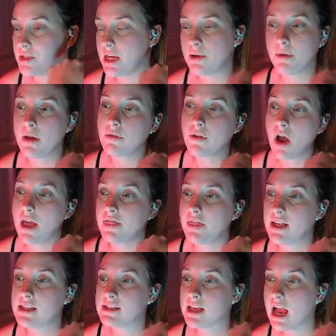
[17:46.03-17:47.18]
and we've got
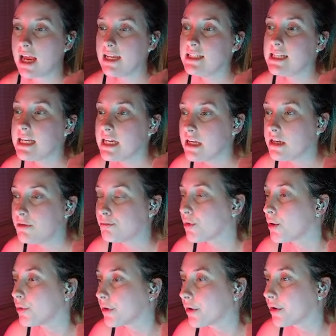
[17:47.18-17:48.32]
this ID
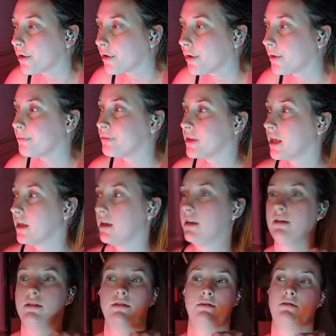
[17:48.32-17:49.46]
broker,
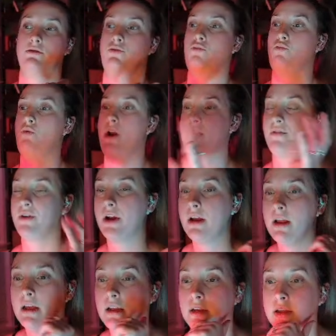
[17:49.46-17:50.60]
whatever.
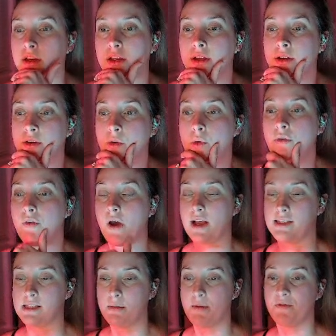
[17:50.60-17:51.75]
We've
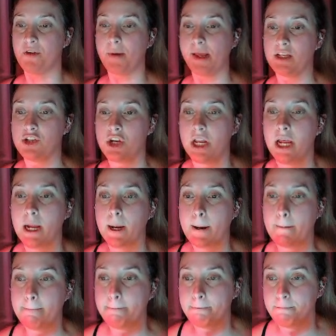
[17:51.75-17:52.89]
got some information here.